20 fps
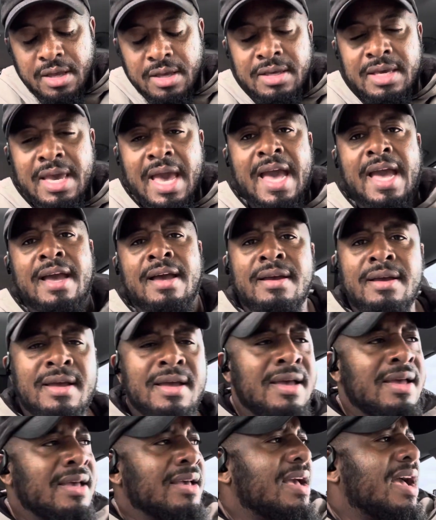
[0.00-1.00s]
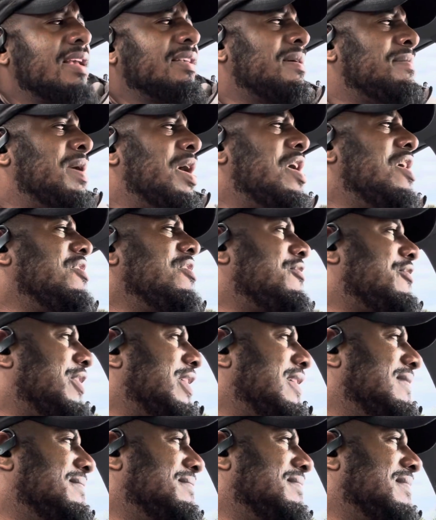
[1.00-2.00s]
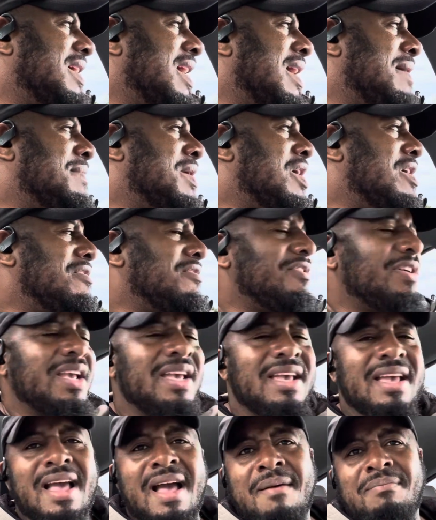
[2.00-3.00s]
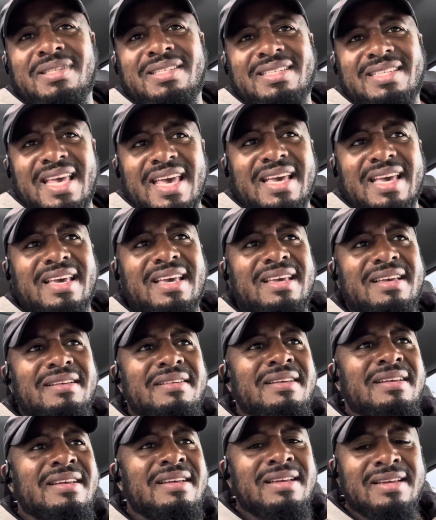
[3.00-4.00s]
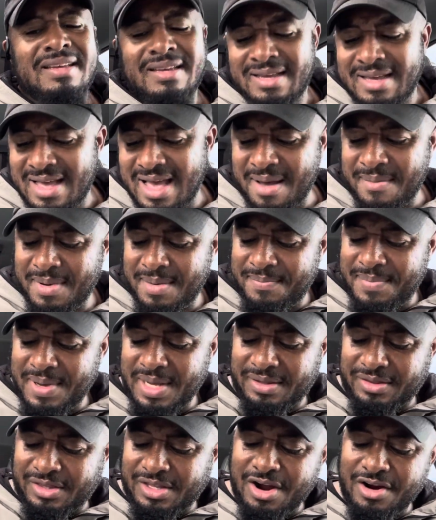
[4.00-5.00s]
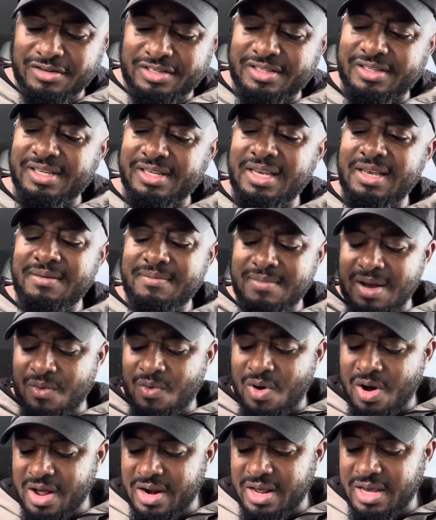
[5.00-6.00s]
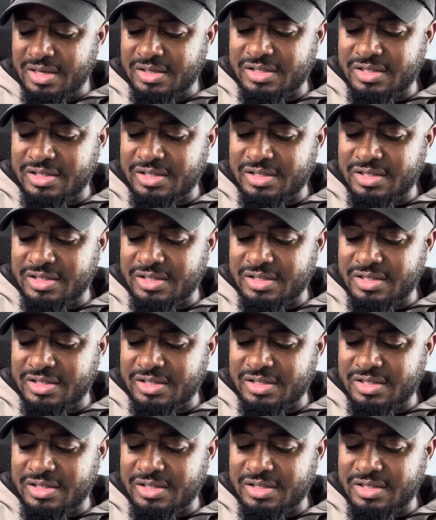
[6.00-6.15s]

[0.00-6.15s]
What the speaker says: yeah. Guys, I'm hungry. I'm hungry. I'm sick. I'm a bit thirsty. My water is